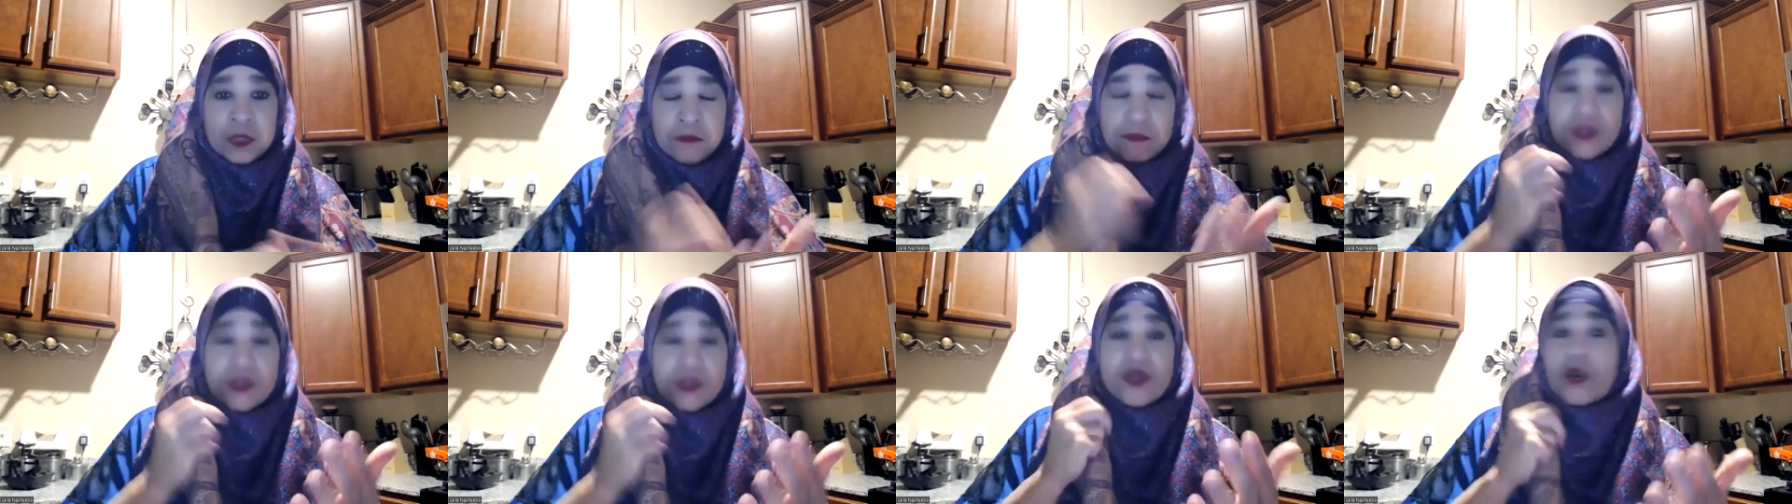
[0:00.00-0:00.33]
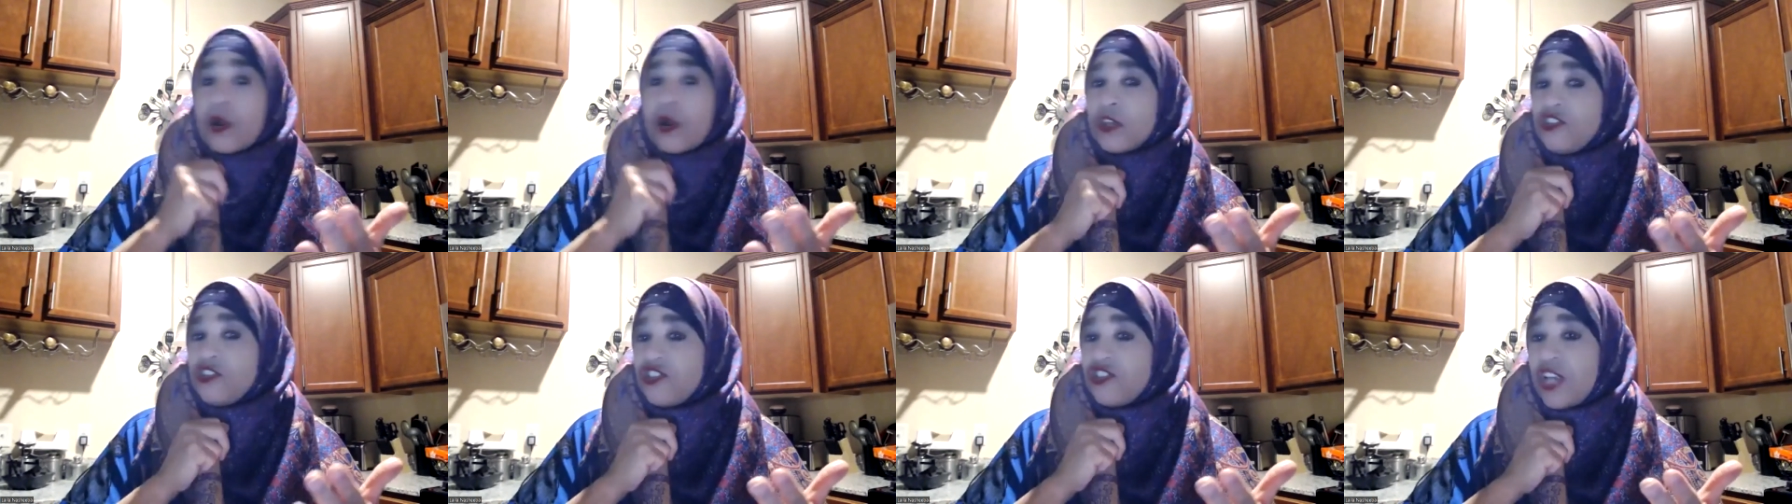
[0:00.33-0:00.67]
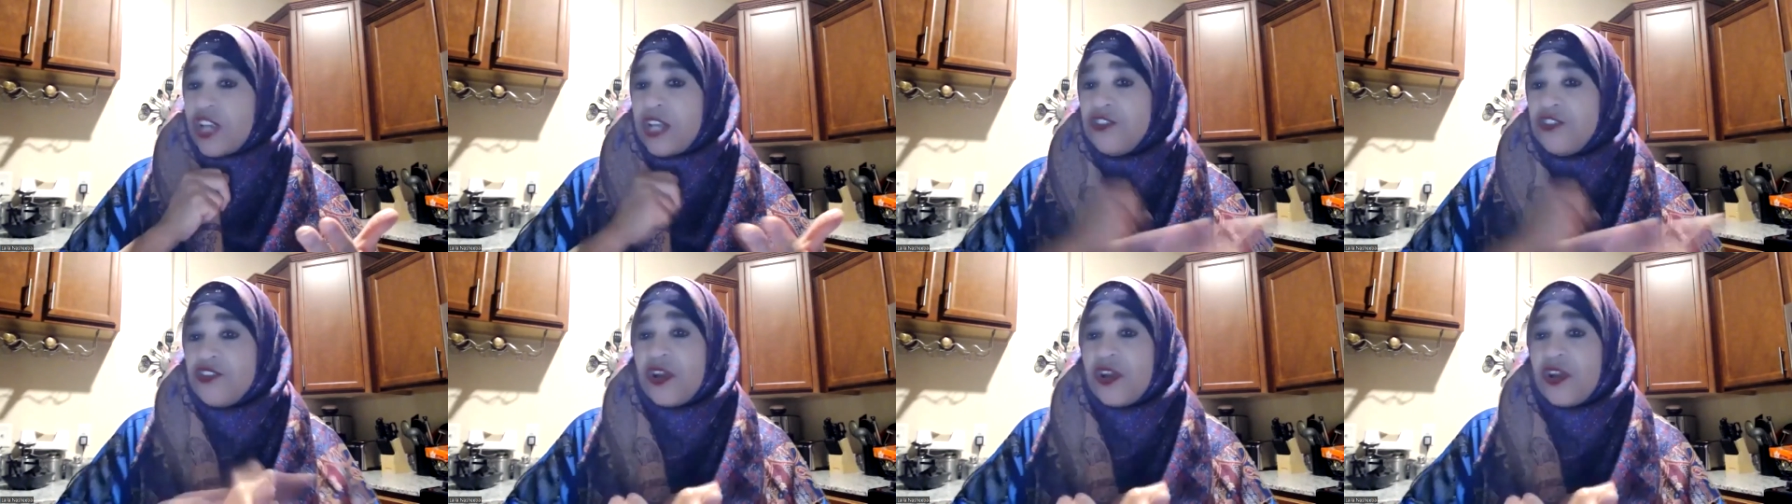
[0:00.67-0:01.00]
because
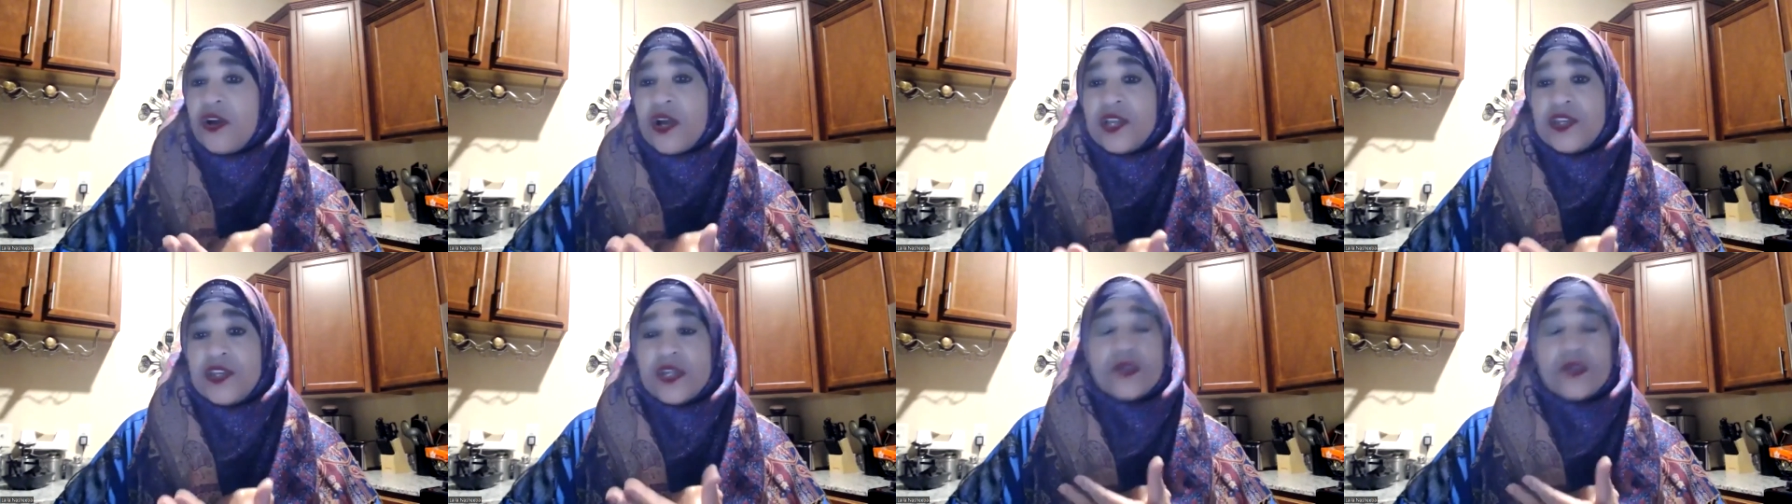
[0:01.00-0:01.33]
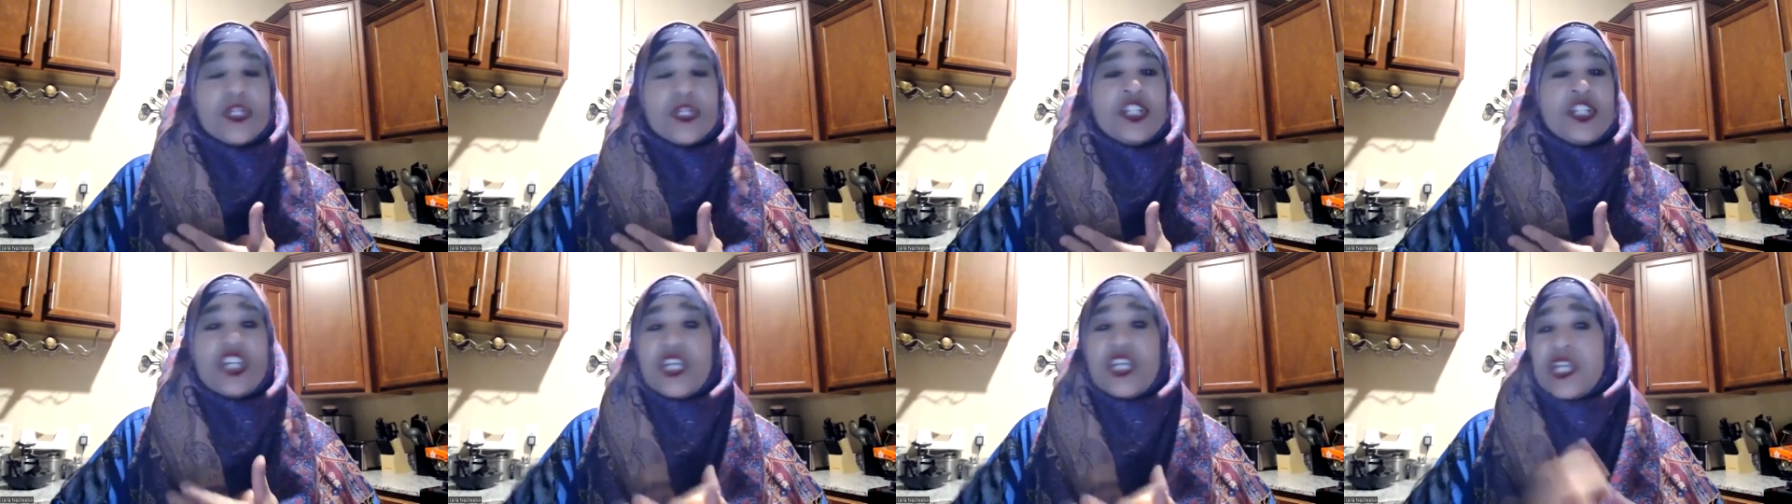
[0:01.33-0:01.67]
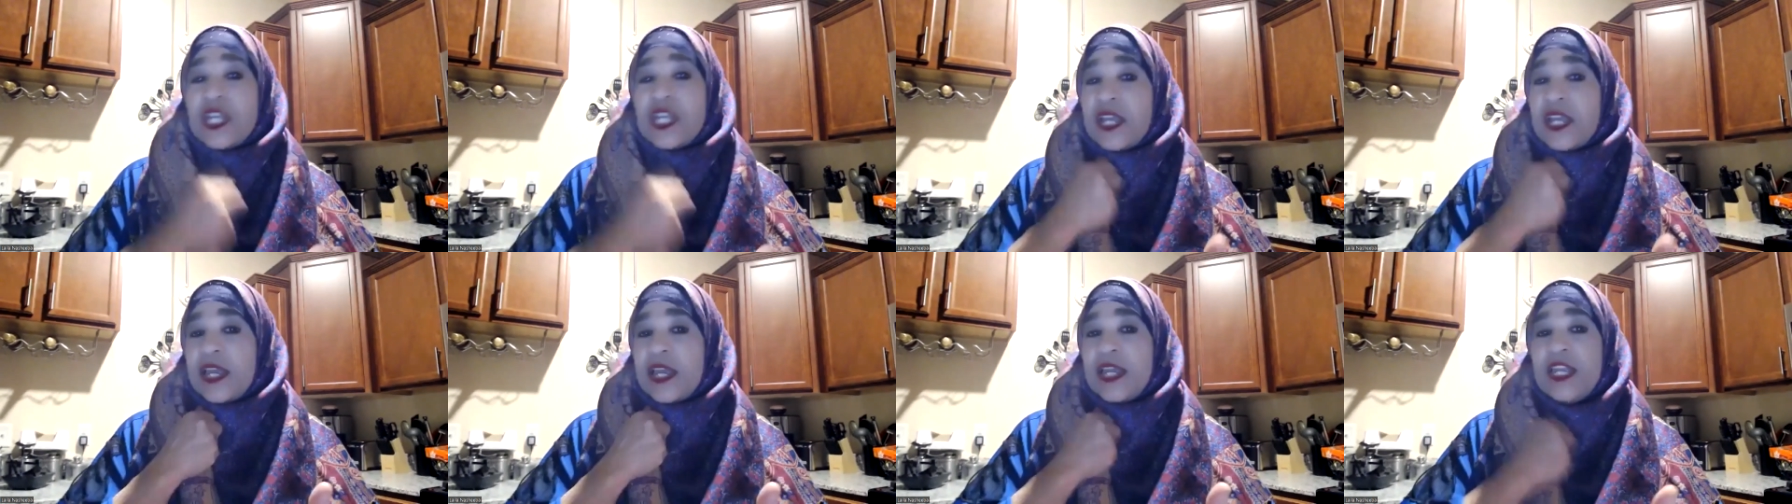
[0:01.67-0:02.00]
Shaitan know that he
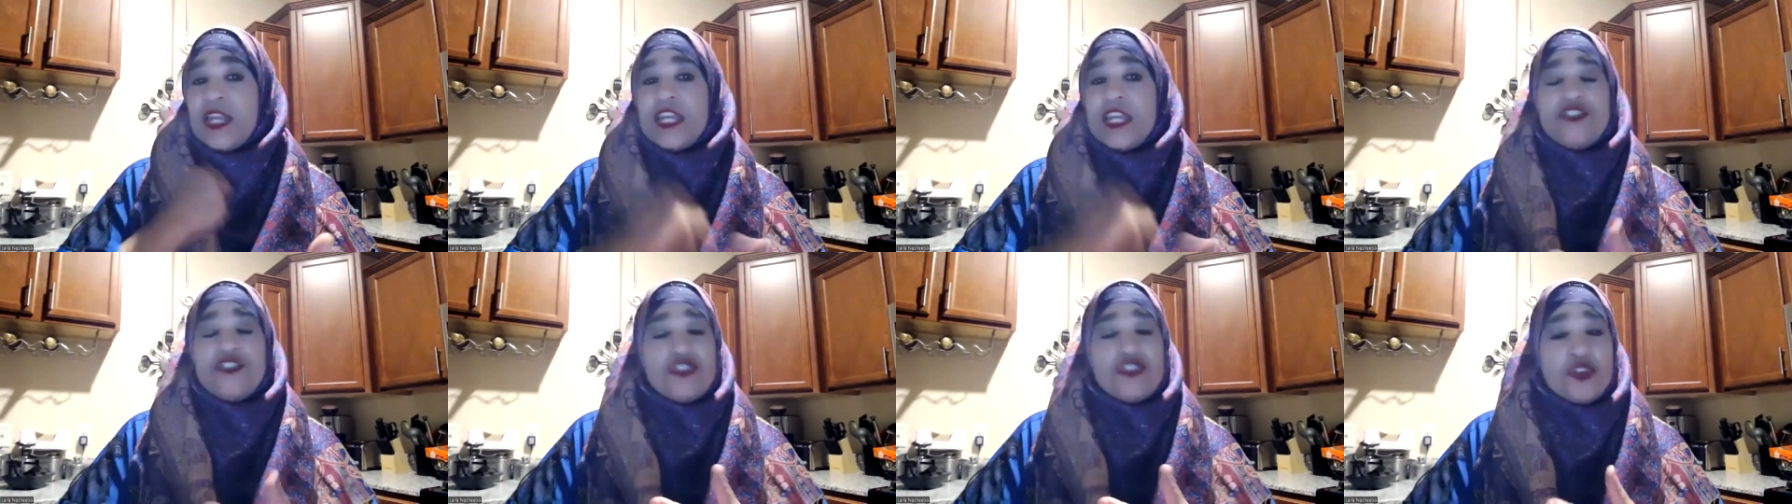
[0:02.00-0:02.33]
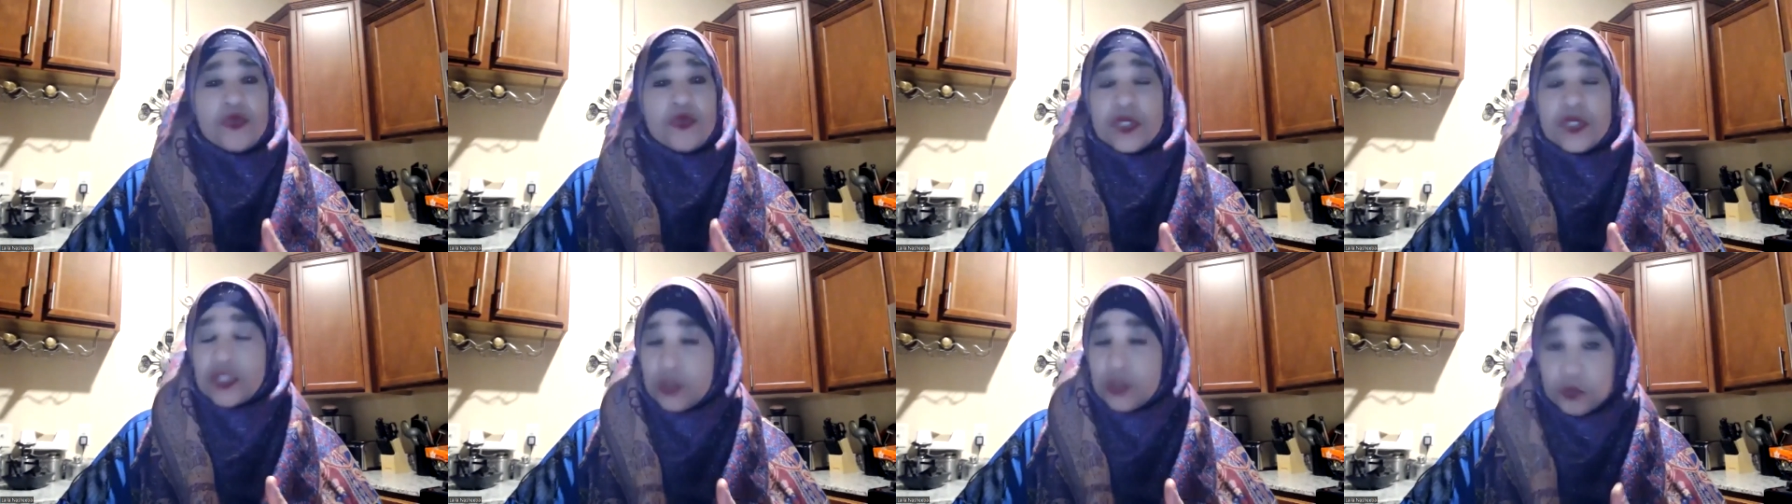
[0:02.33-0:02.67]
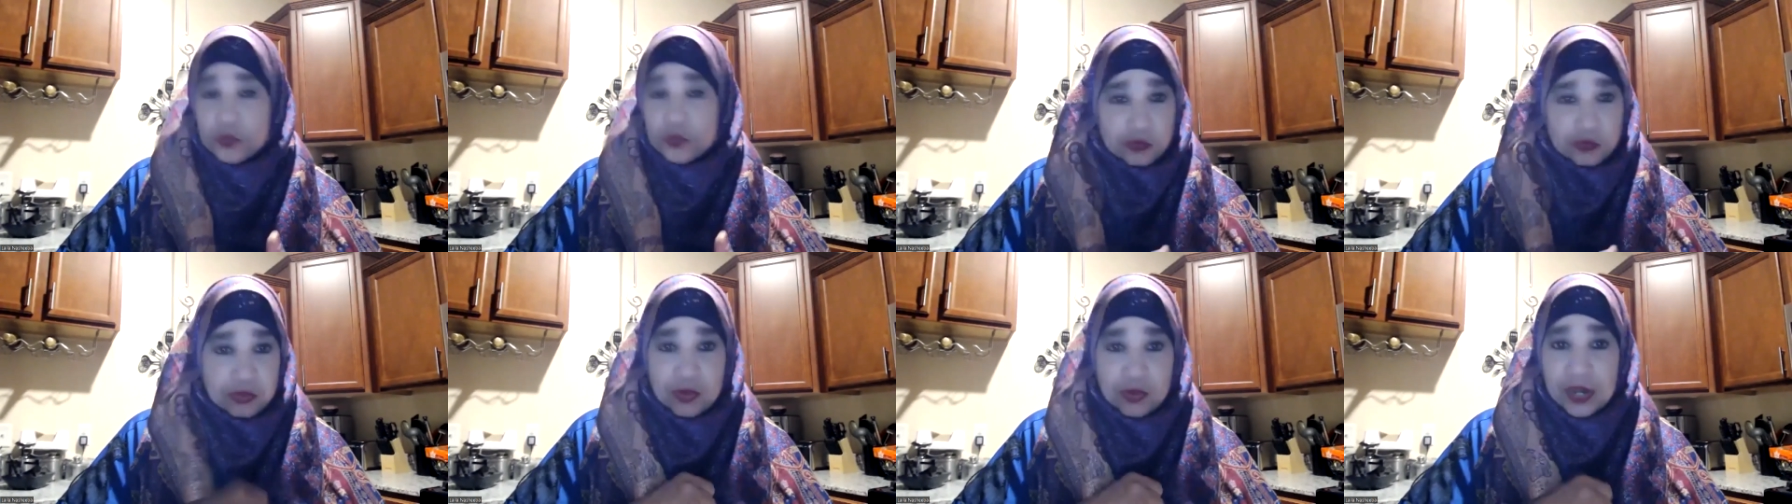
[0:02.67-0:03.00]
can't get you with
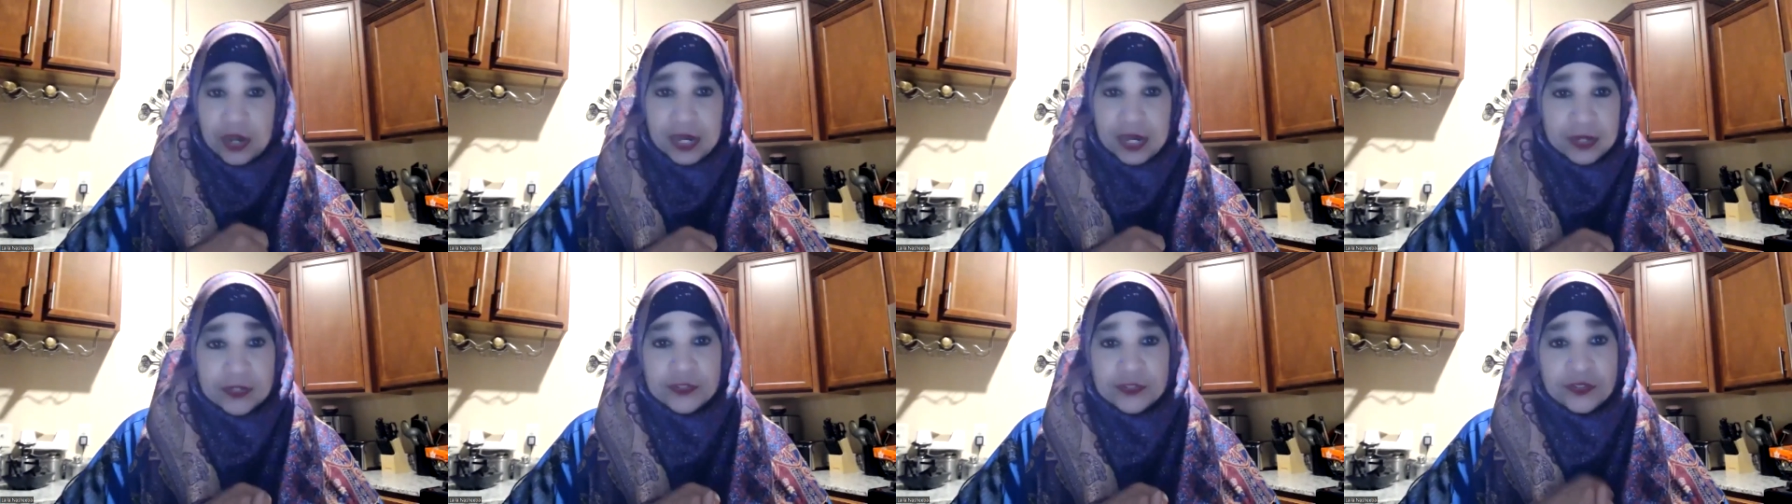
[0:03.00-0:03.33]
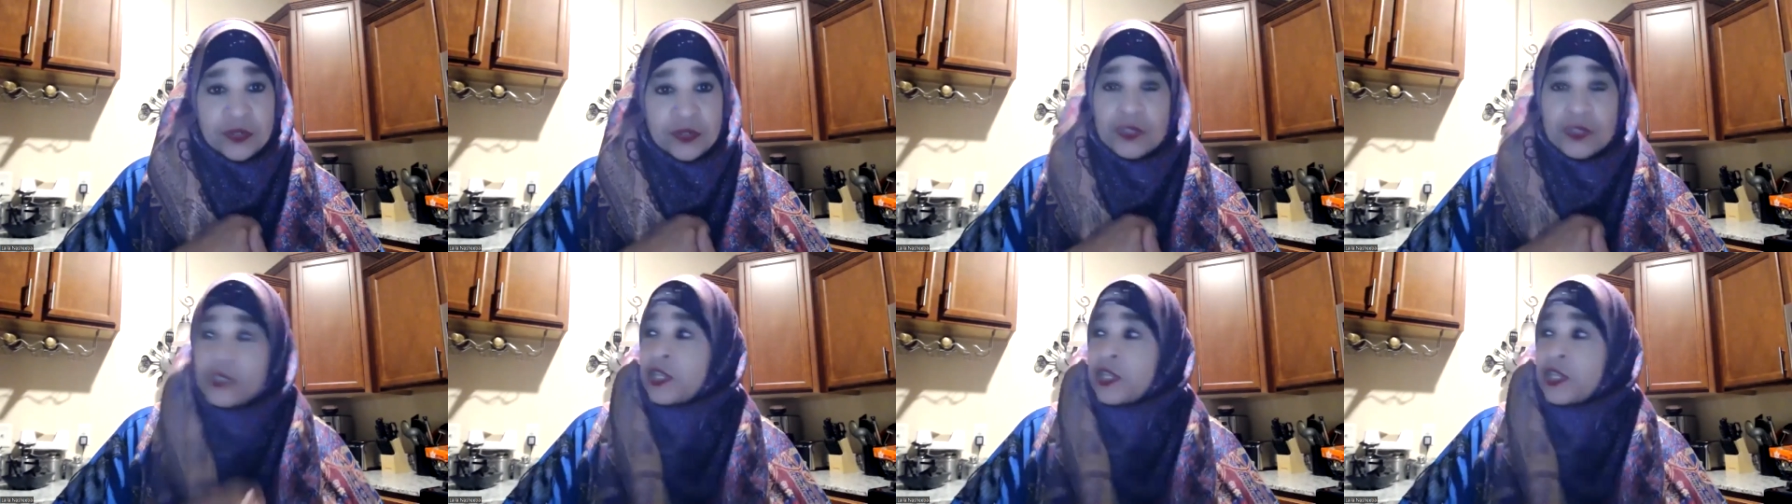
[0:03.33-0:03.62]
those prayers.